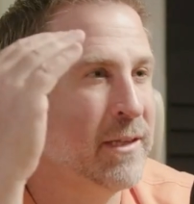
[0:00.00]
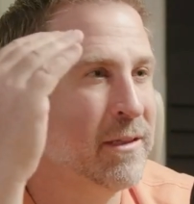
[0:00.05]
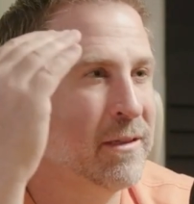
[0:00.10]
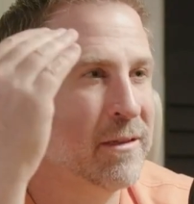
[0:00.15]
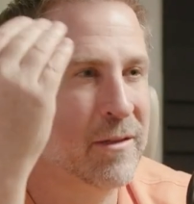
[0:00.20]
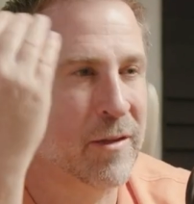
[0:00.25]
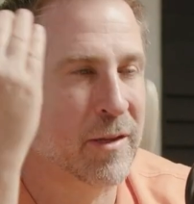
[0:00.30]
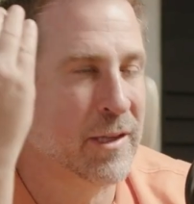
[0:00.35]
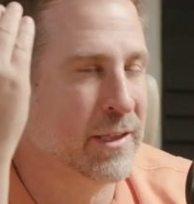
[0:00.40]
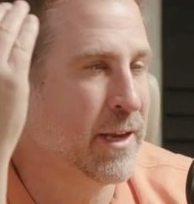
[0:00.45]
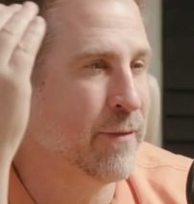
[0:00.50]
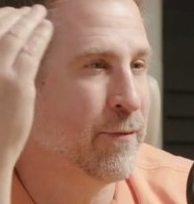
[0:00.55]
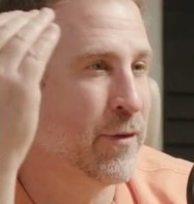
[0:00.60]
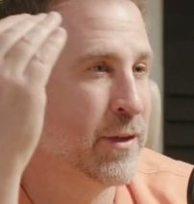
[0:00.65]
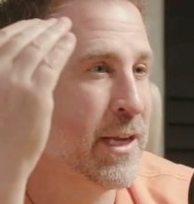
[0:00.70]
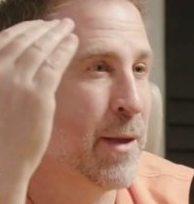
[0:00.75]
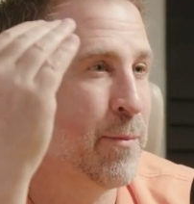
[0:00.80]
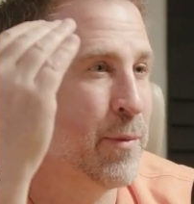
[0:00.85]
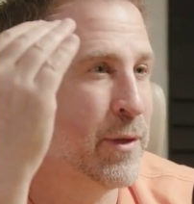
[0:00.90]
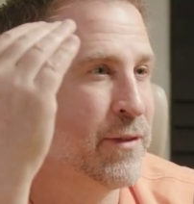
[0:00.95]
So let's say, for
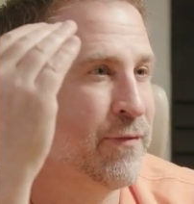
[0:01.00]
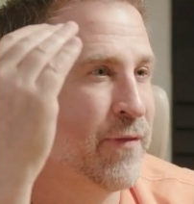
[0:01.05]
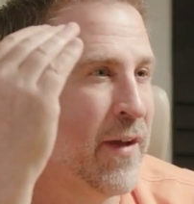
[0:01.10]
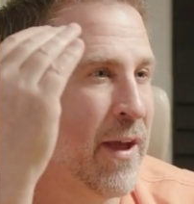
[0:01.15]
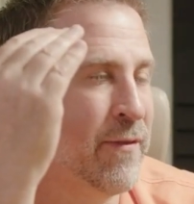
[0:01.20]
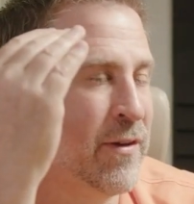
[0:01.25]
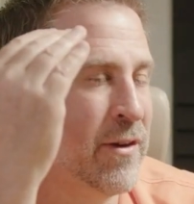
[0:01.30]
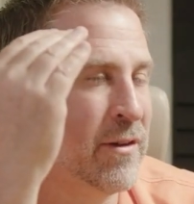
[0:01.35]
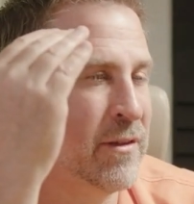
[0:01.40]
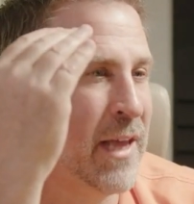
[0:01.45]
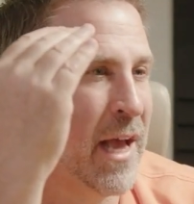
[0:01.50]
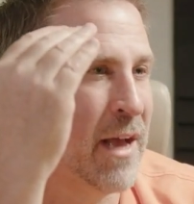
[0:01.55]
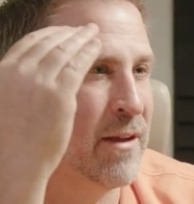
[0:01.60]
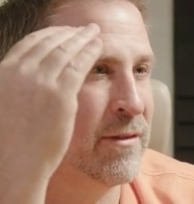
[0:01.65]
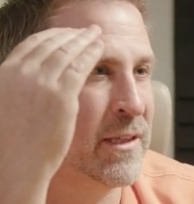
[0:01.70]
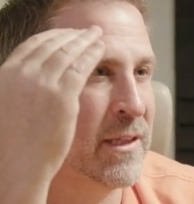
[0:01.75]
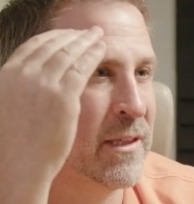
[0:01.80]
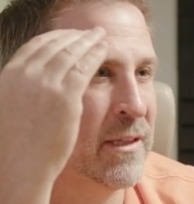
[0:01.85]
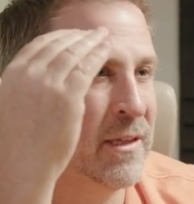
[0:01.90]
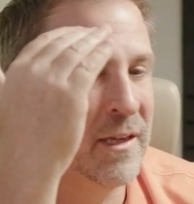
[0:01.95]
example, it's
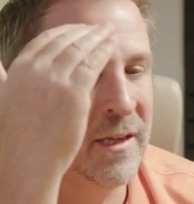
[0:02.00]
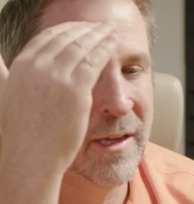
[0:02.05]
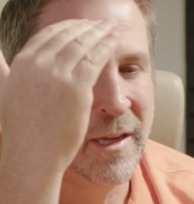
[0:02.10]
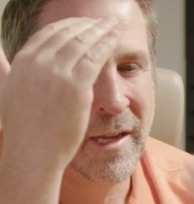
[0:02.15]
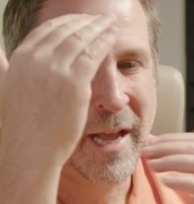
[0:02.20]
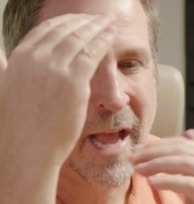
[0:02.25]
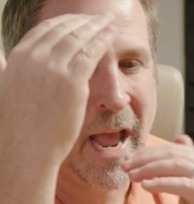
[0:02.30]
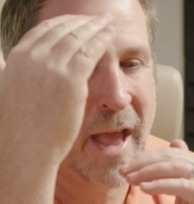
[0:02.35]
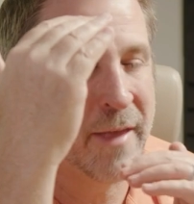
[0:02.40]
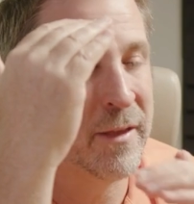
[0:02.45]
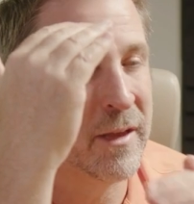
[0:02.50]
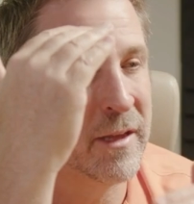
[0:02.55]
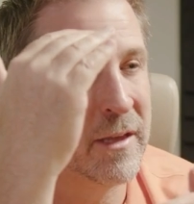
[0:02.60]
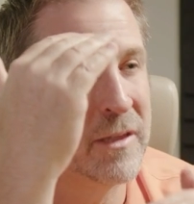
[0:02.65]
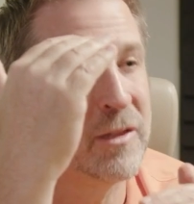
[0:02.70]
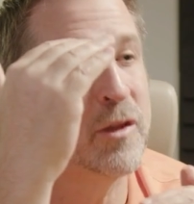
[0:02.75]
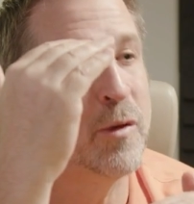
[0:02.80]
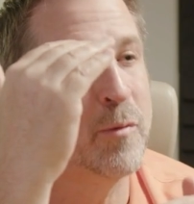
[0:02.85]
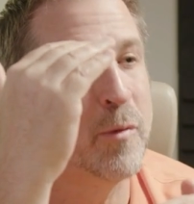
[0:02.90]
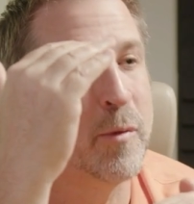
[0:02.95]
$500,000 and the
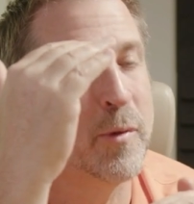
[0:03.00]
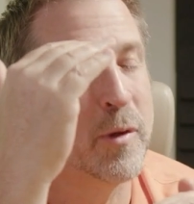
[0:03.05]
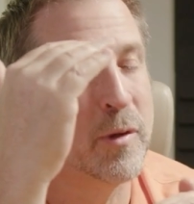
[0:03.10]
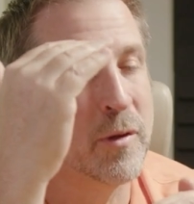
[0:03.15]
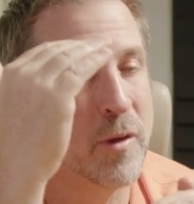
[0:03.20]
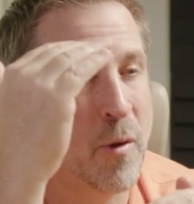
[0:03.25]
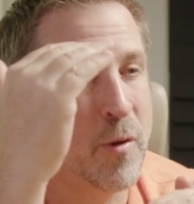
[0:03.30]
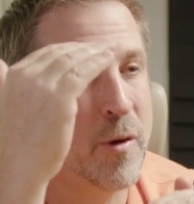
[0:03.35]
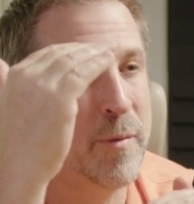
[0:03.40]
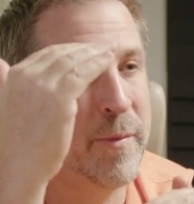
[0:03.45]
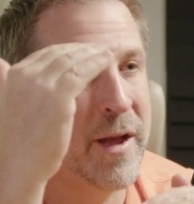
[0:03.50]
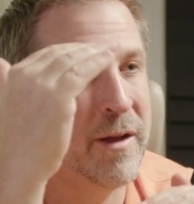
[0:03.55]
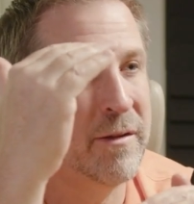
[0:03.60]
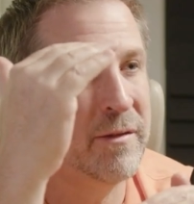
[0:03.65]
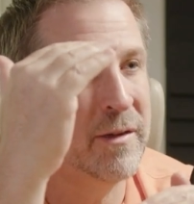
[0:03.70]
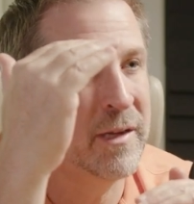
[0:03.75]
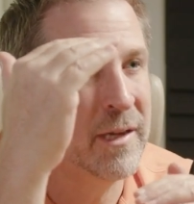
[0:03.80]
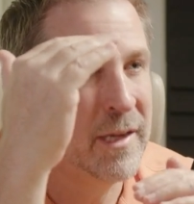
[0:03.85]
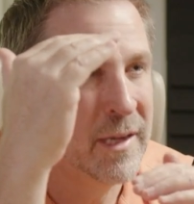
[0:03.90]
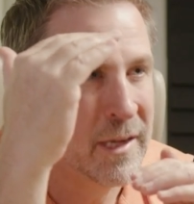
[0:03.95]
assumable loan
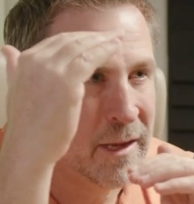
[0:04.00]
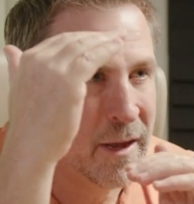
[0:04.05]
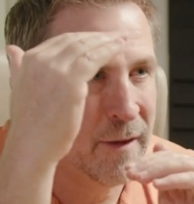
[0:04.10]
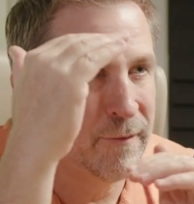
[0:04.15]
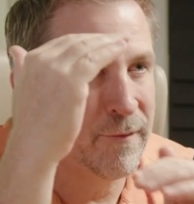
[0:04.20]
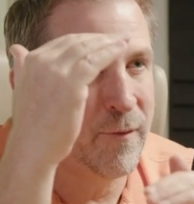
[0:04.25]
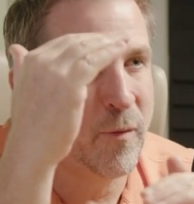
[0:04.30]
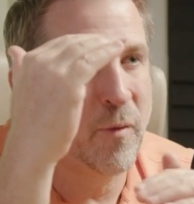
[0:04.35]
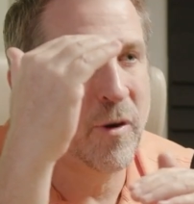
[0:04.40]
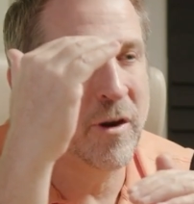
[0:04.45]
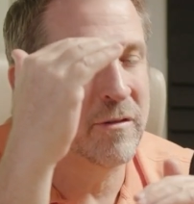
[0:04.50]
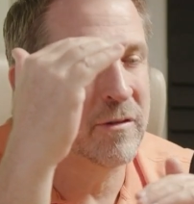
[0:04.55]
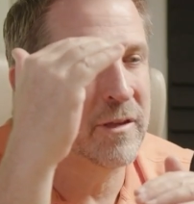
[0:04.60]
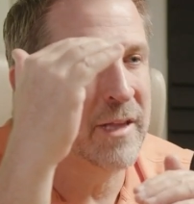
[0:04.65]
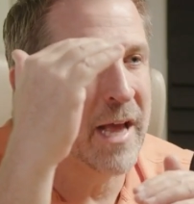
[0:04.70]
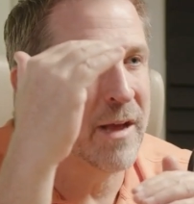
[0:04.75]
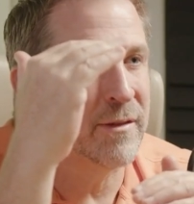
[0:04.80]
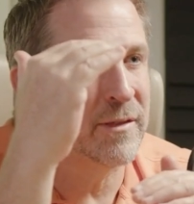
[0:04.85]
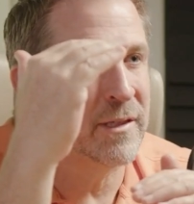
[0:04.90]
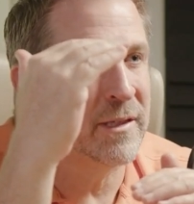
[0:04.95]
amount of
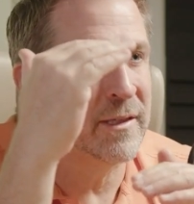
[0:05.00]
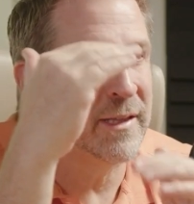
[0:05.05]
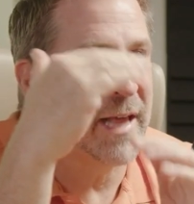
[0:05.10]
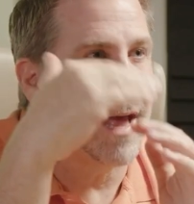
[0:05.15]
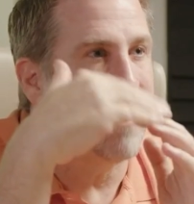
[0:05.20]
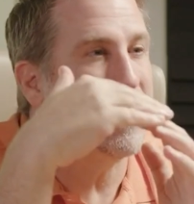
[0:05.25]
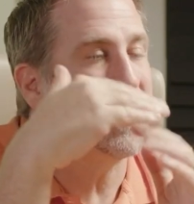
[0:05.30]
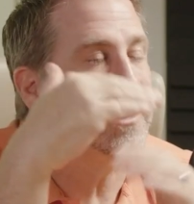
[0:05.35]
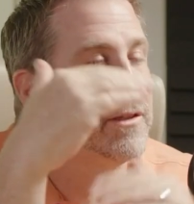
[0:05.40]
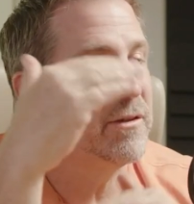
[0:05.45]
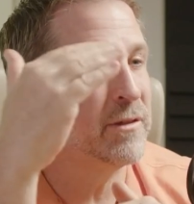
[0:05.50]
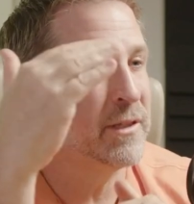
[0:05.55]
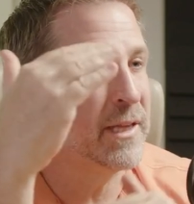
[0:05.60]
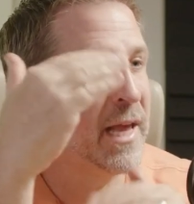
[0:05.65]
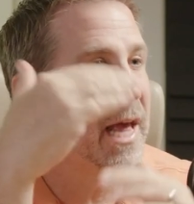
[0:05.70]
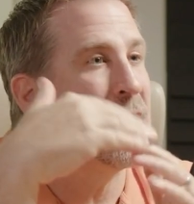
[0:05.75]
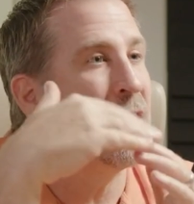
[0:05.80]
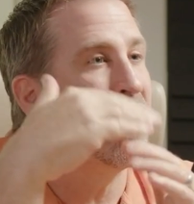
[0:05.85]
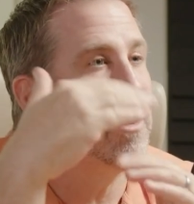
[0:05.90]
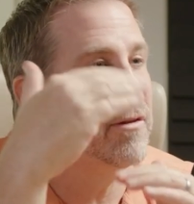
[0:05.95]
$400,000. That means there's
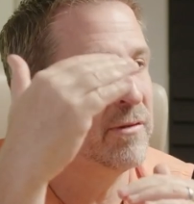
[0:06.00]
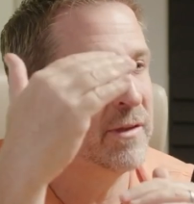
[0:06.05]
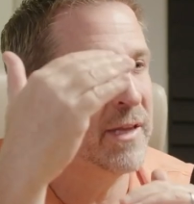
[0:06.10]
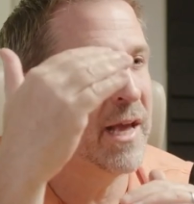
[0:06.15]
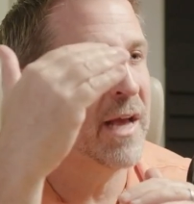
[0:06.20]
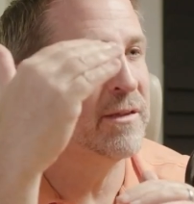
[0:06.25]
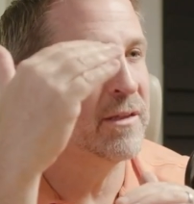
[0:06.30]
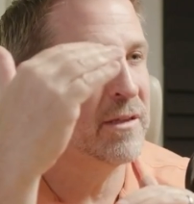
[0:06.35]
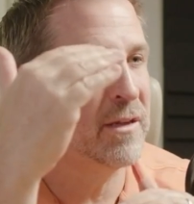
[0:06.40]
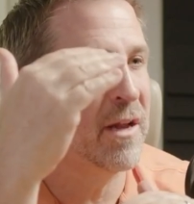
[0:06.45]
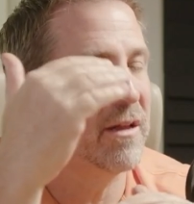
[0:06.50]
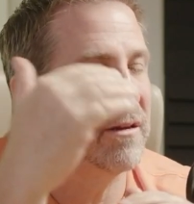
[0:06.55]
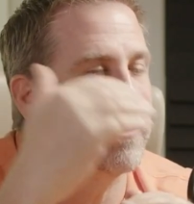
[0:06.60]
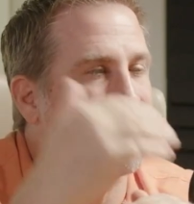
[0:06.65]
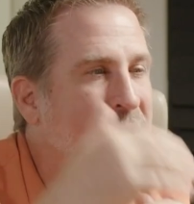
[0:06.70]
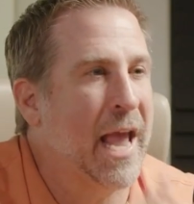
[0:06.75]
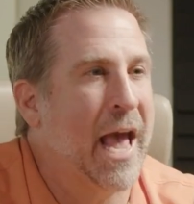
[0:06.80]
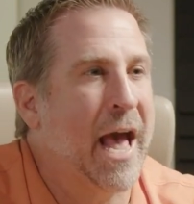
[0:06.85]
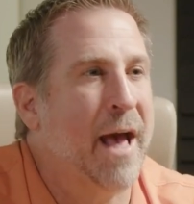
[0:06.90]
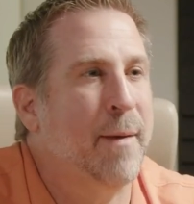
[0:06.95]
that
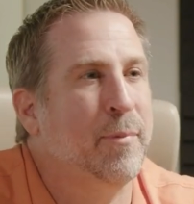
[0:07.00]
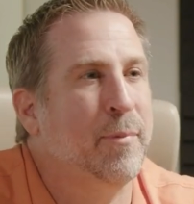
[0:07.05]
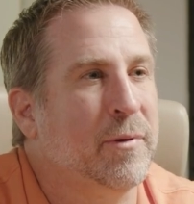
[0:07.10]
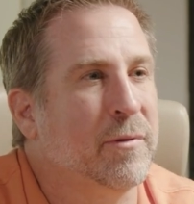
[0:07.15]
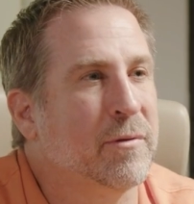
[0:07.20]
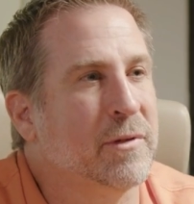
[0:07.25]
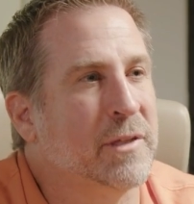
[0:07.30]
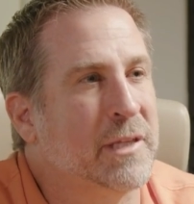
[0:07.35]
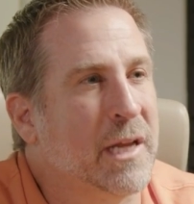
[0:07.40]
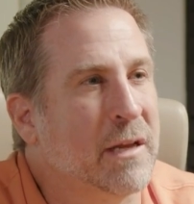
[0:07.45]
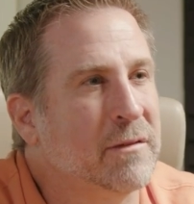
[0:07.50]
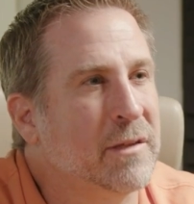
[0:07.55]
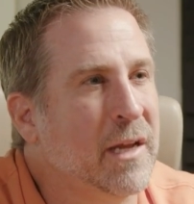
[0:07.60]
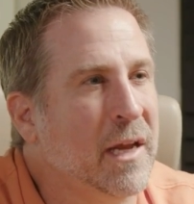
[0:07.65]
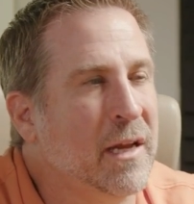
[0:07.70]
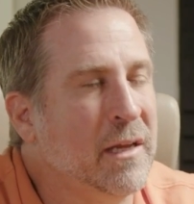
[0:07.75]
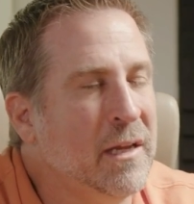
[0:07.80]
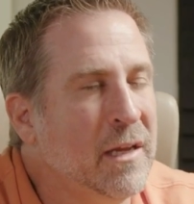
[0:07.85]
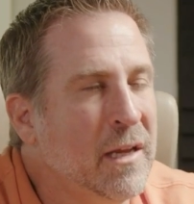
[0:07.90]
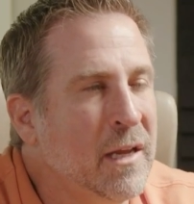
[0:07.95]
$100,000 gap or delta.